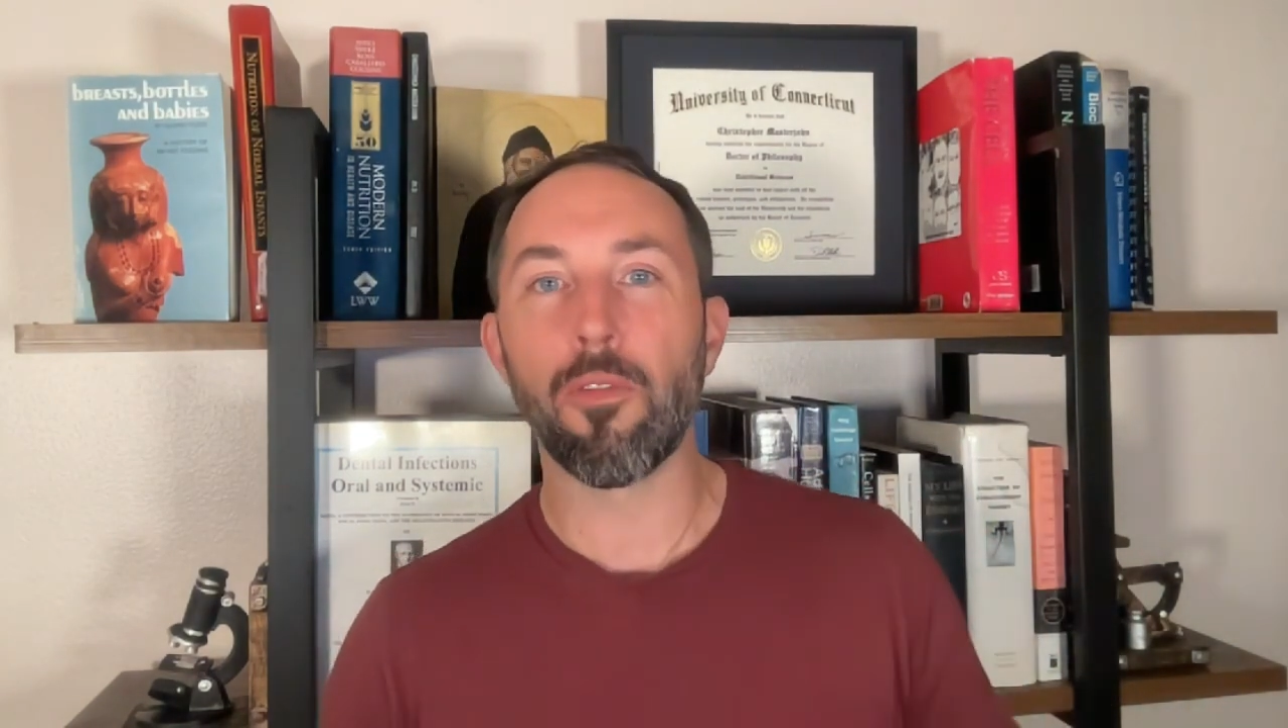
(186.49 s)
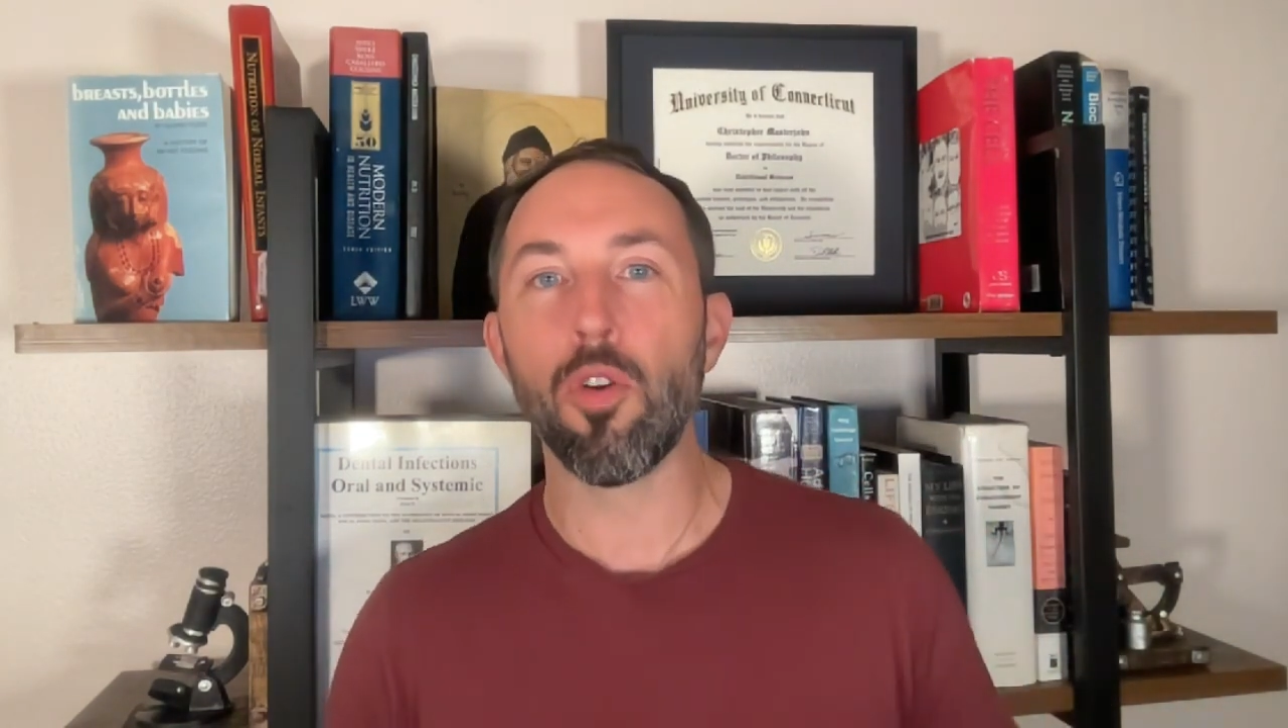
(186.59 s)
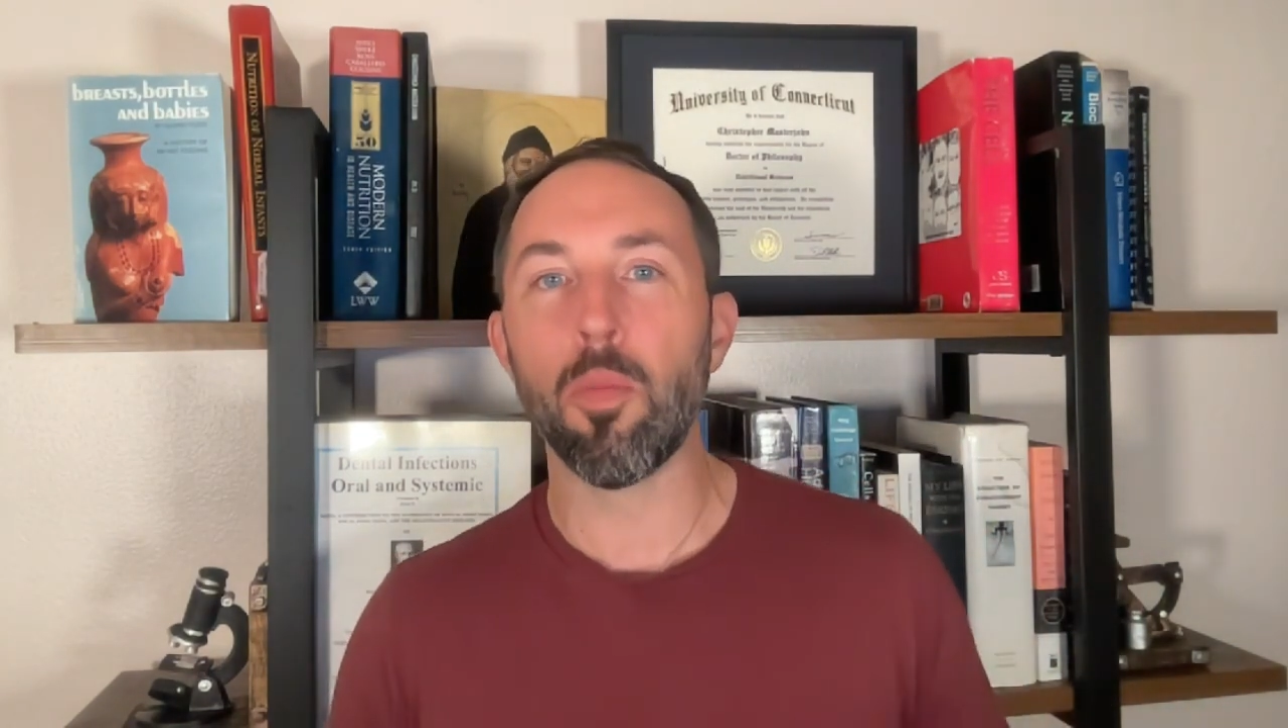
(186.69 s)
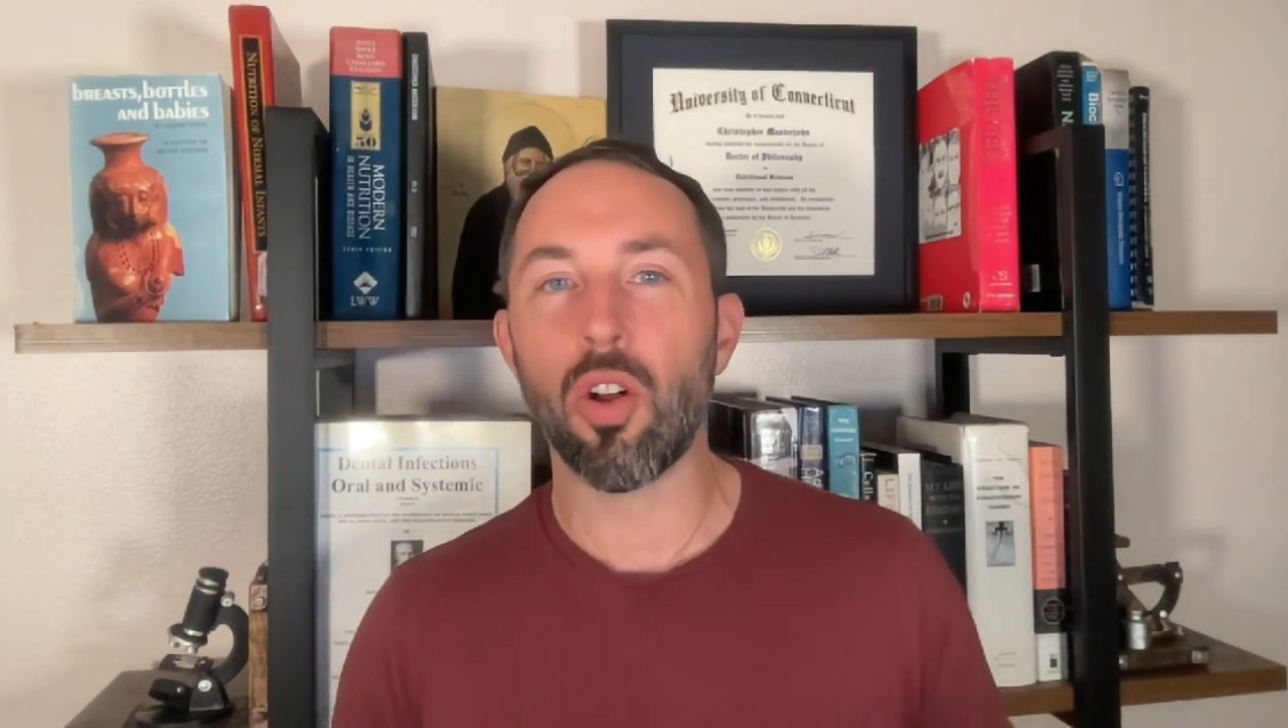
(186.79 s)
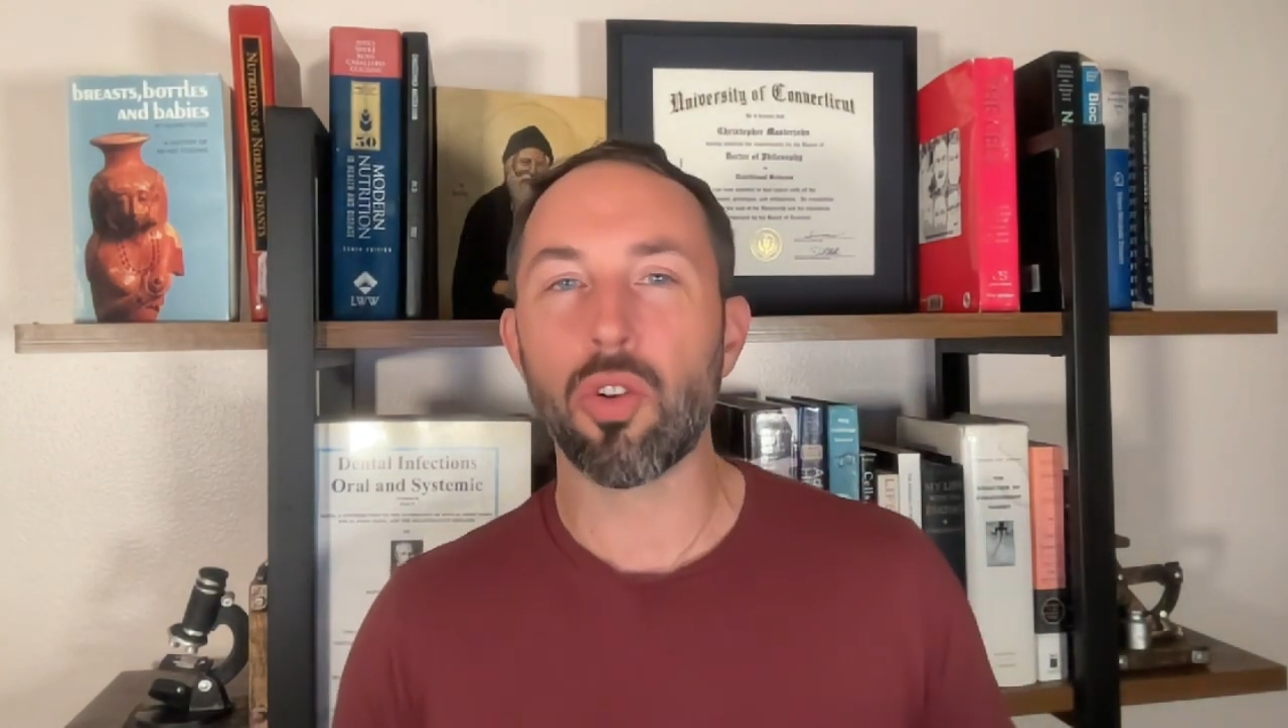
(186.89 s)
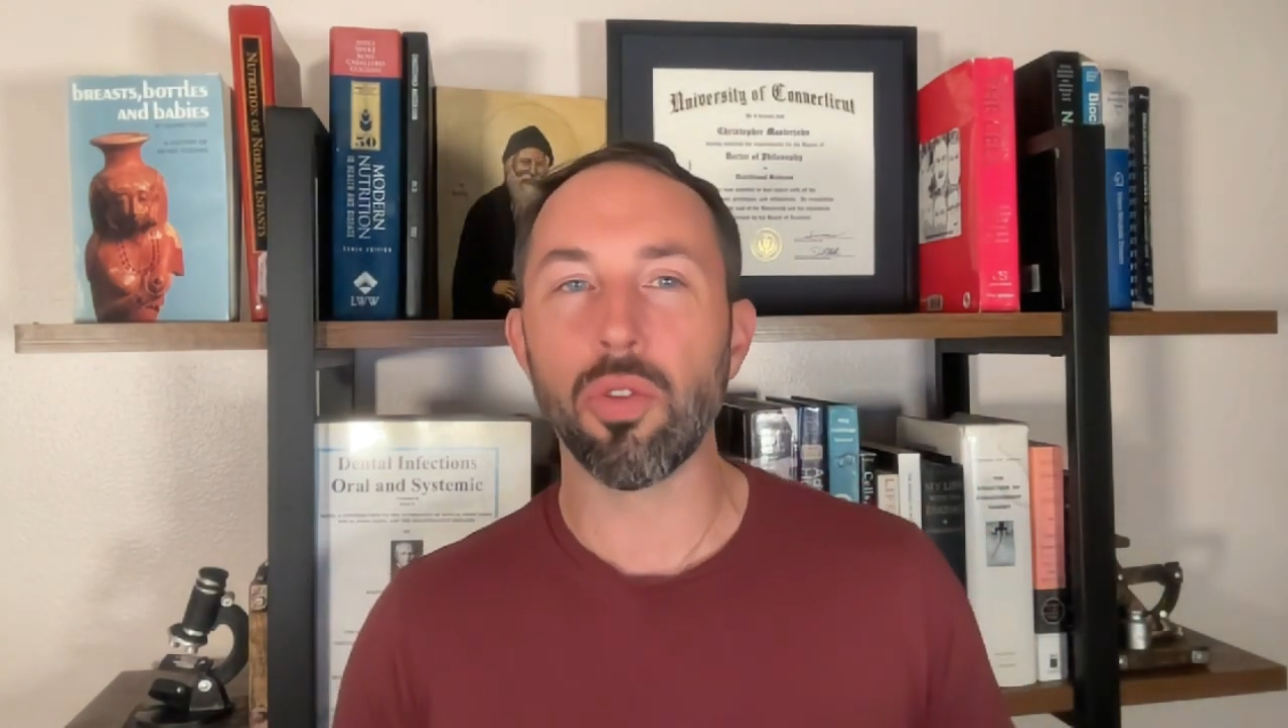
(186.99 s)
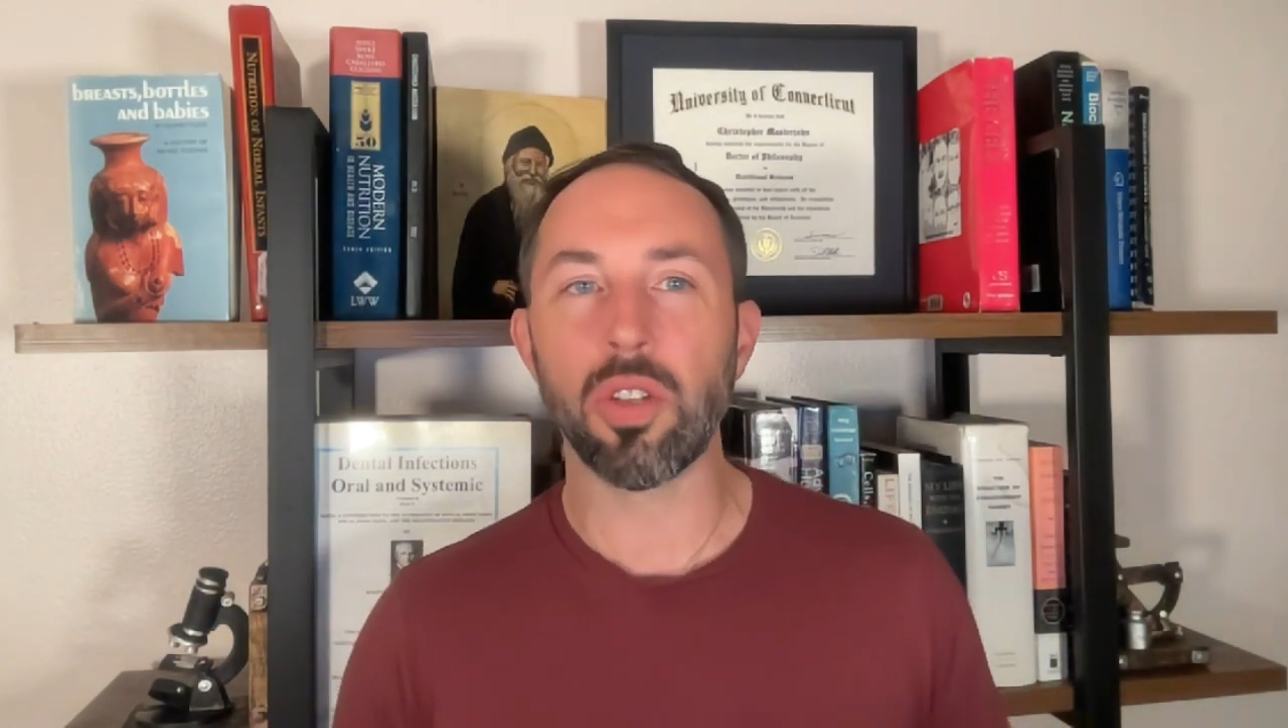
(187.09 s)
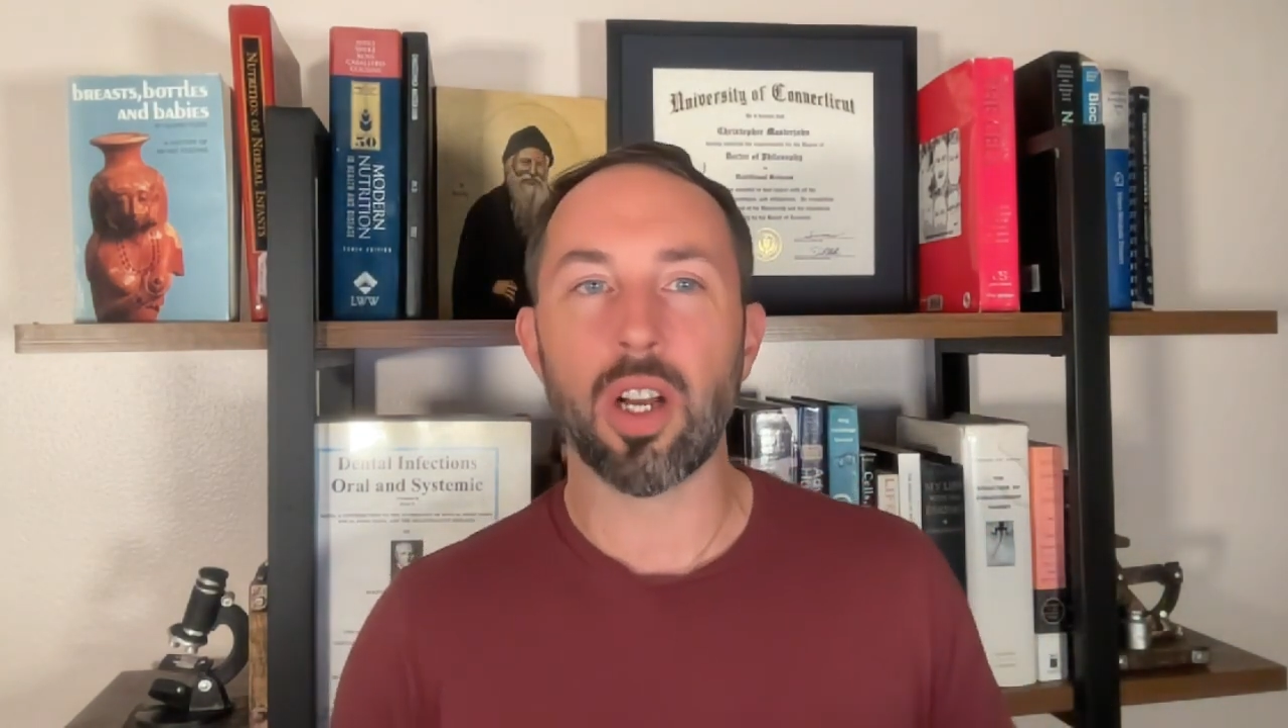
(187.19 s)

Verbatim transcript: fuel molecules,